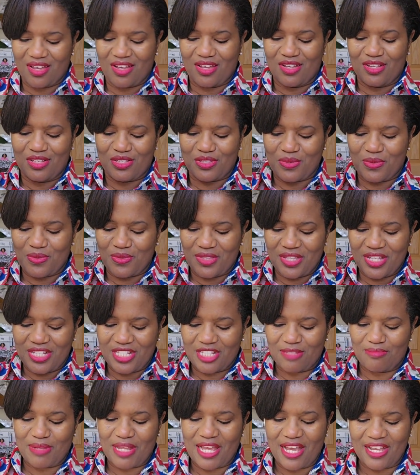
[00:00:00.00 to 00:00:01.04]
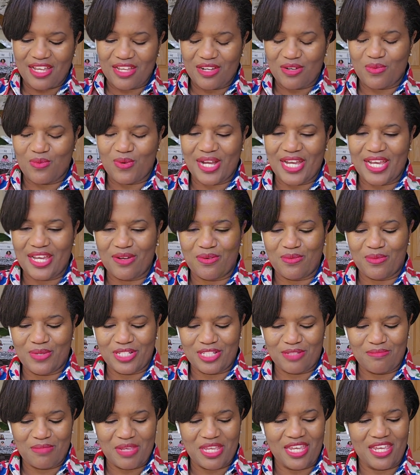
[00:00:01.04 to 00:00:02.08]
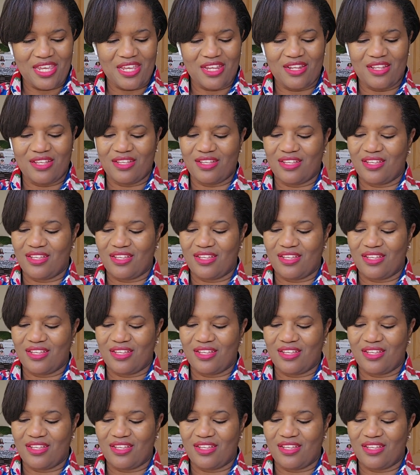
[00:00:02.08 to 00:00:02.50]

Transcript: So this black and white was made